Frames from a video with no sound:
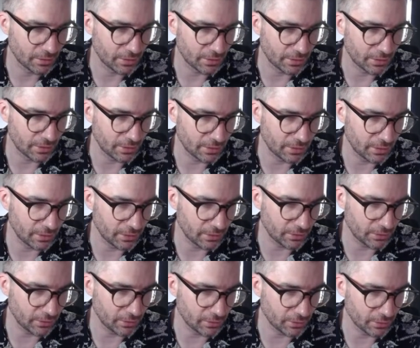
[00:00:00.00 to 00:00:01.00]
And
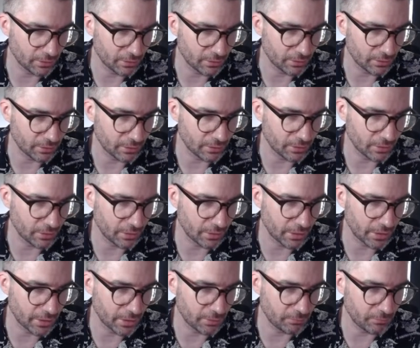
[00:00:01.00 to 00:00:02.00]
good. I
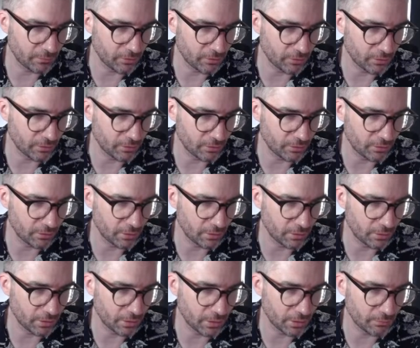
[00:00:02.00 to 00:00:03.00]
aim to
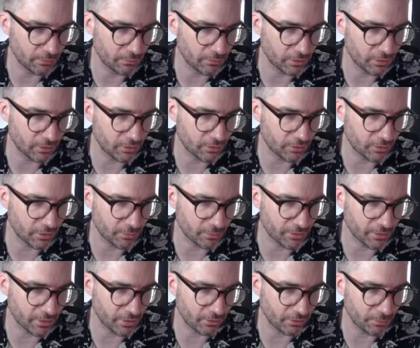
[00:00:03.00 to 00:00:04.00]
just
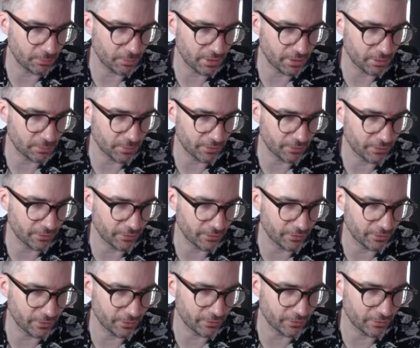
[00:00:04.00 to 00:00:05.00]
upset all the Blender
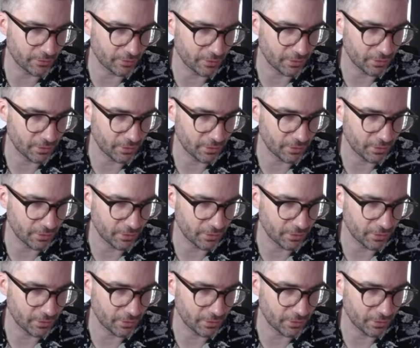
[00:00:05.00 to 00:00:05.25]
purists.